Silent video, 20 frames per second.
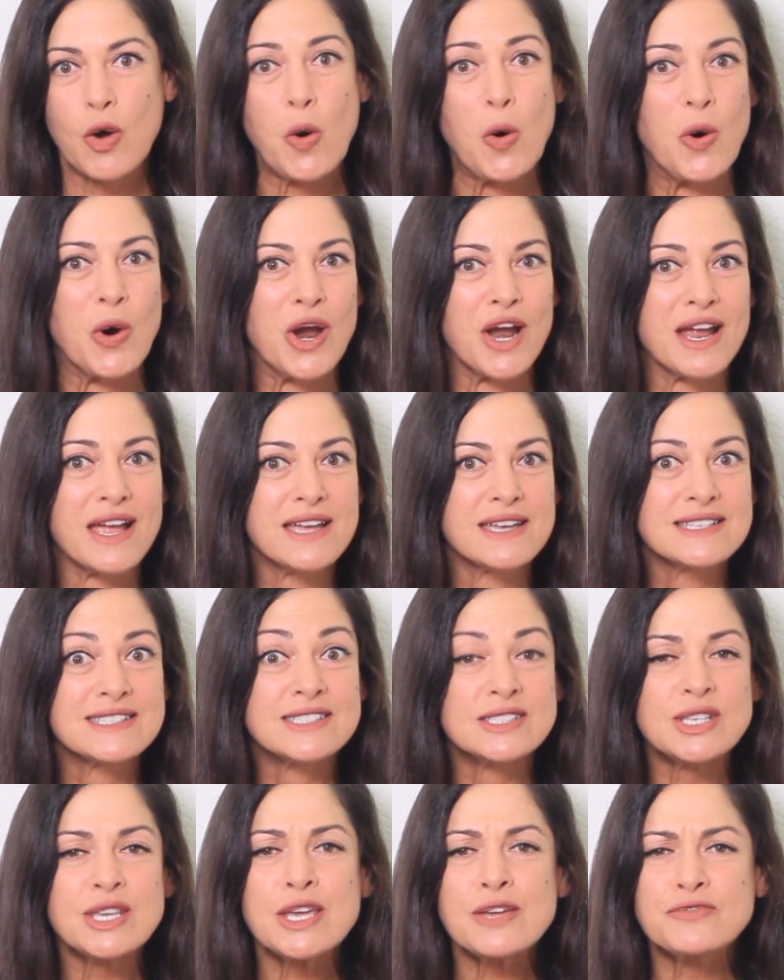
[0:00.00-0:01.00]
or
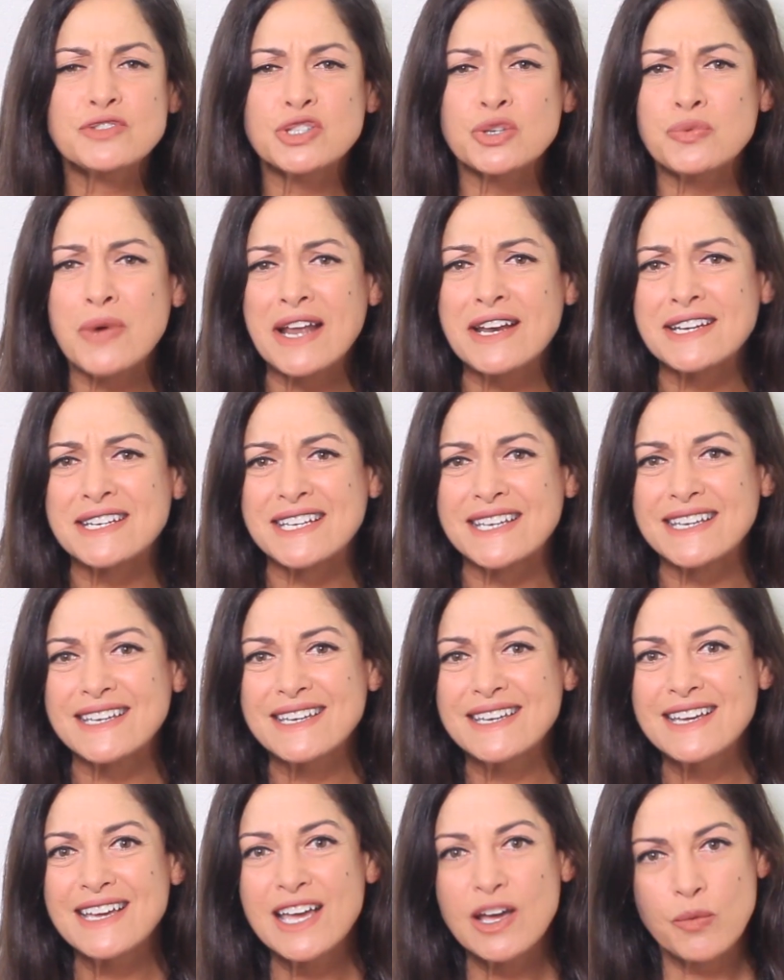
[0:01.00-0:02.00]
Sea of Serenity,
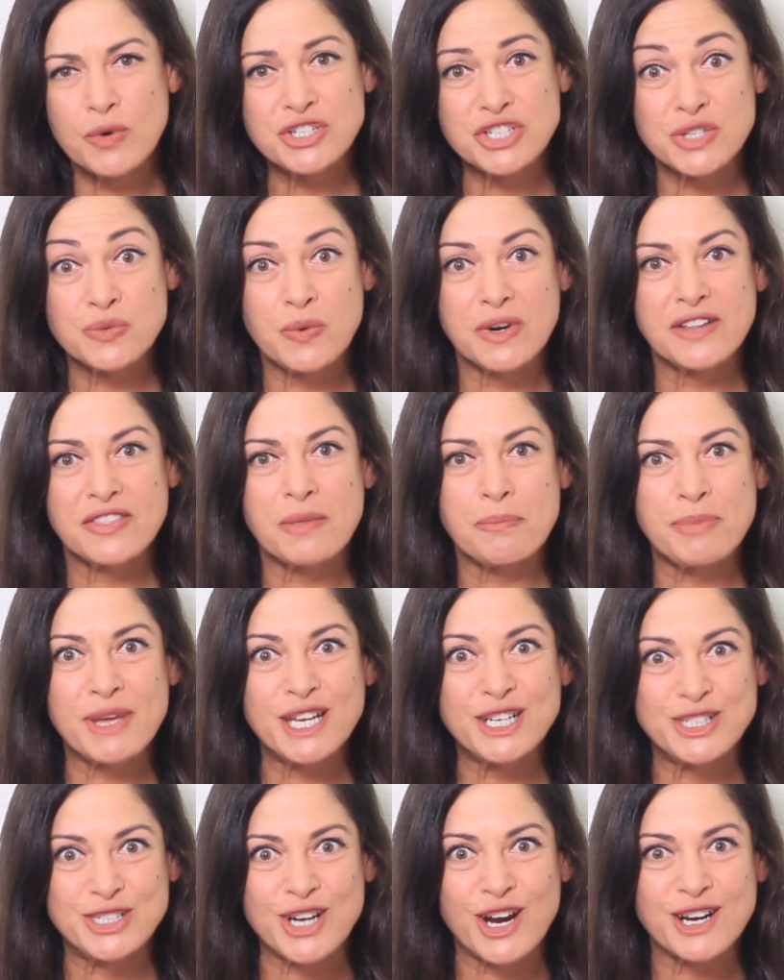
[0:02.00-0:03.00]
which is one of the
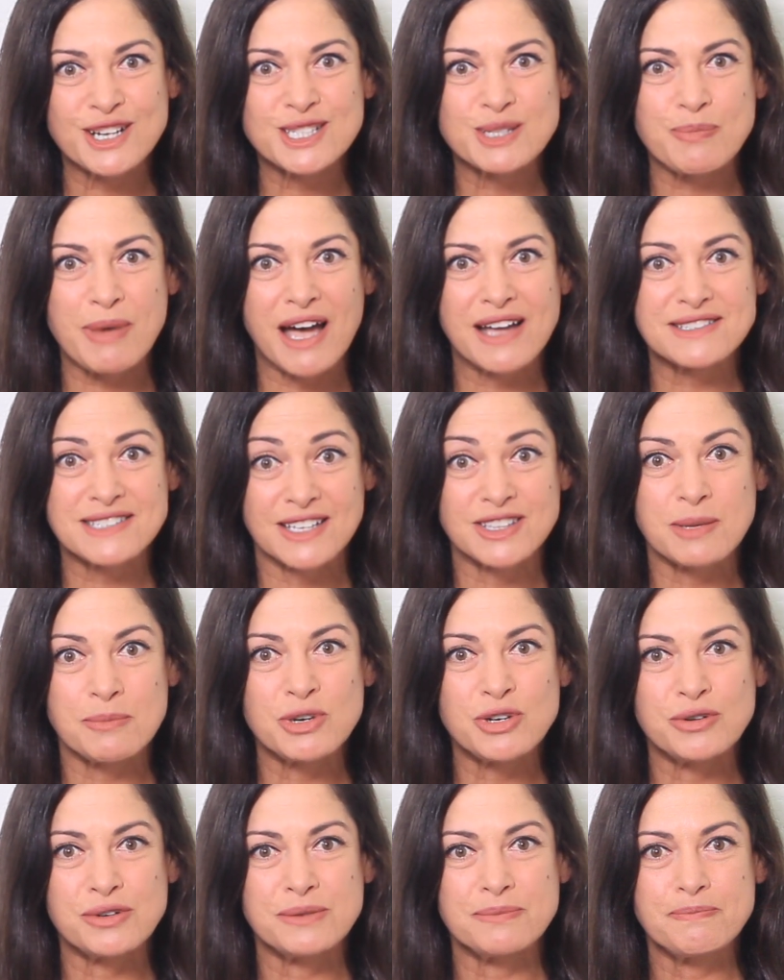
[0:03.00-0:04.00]
big dark spots on the
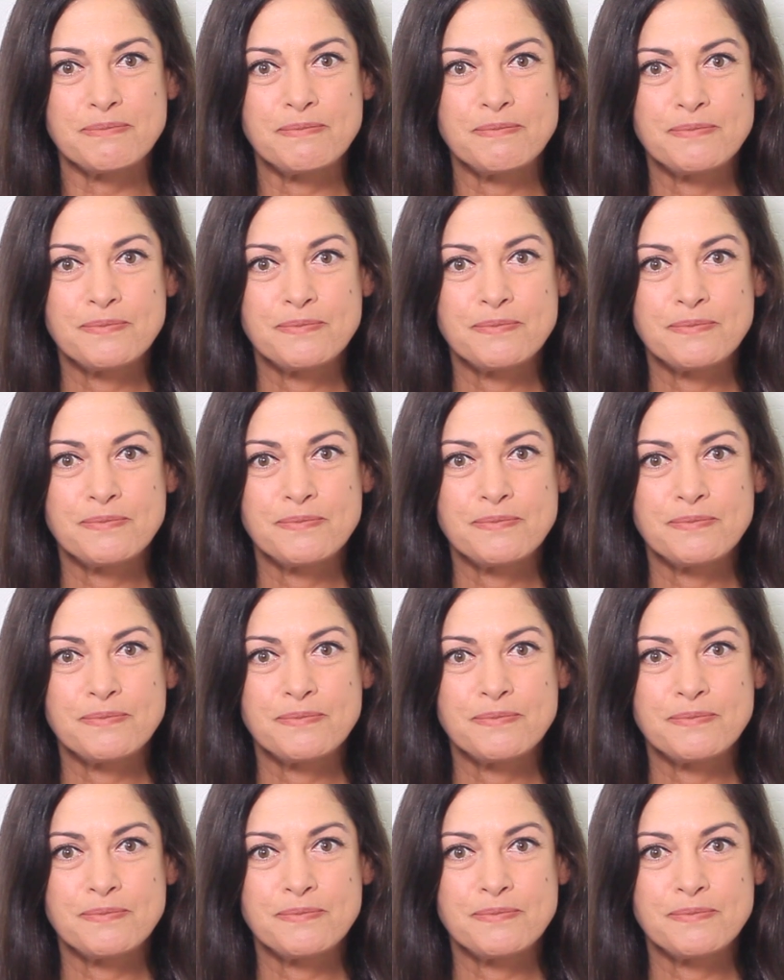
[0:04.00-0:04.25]
moon.